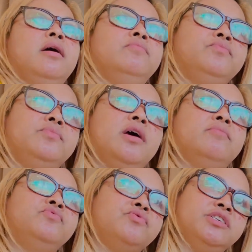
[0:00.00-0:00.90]

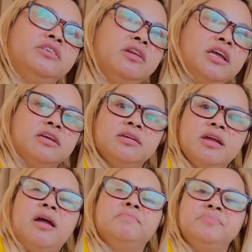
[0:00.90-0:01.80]
I'm treated like
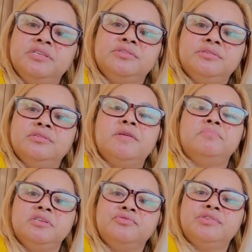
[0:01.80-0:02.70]

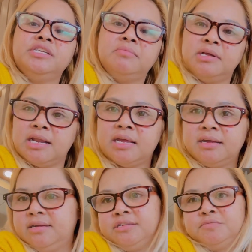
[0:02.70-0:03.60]
they've been treating me like
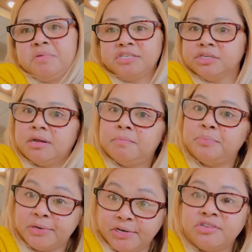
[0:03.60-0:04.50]
a special
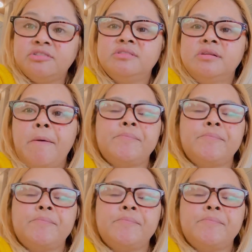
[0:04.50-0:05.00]
person,